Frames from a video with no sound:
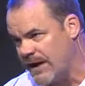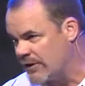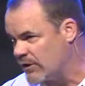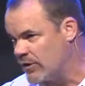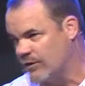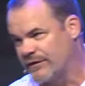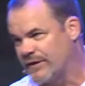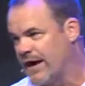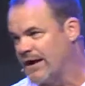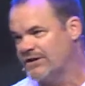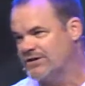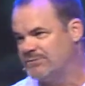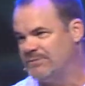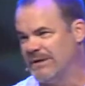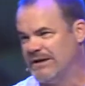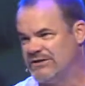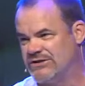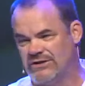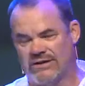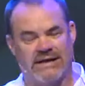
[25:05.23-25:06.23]
I don't know if God
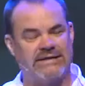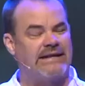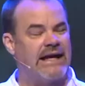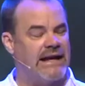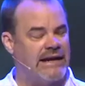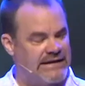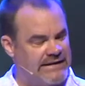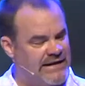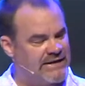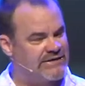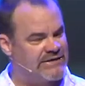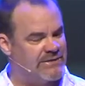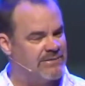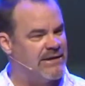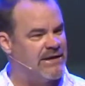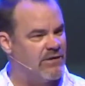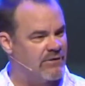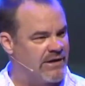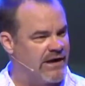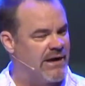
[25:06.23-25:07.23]
speaks to you like that. He does
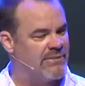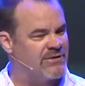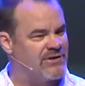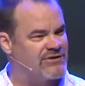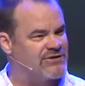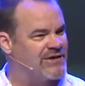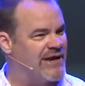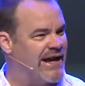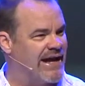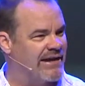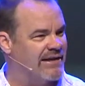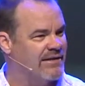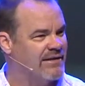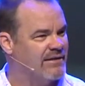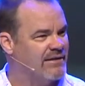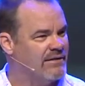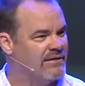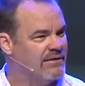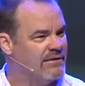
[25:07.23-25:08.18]
to me, okay? I'm just saying.